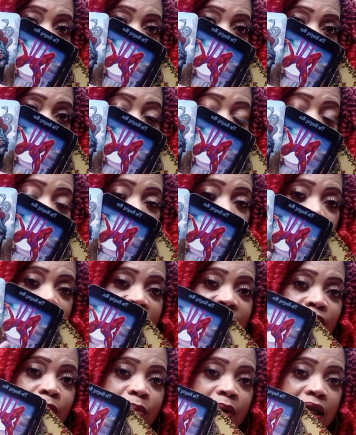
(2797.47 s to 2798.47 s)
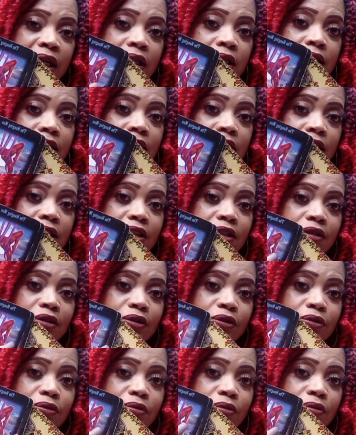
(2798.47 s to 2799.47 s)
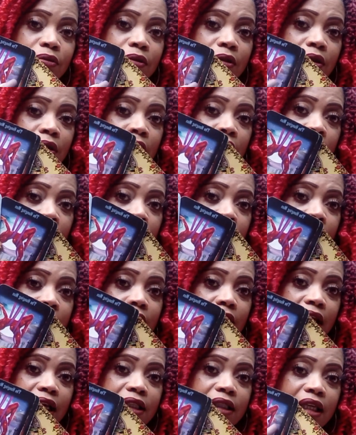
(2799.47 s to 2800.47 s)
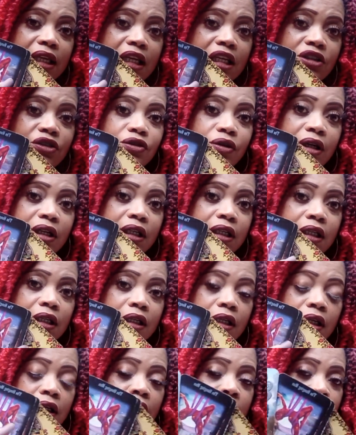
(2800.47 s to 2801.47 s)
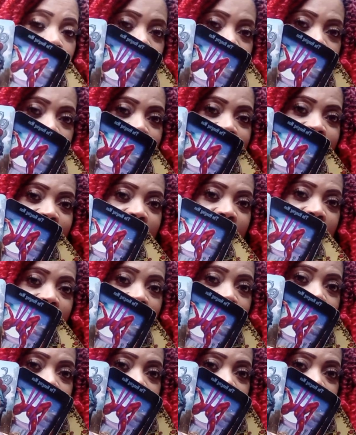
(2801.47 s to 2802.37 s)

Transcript: else, they're not even paying attention to. It's like they ain't trying to hit it. Can't say they in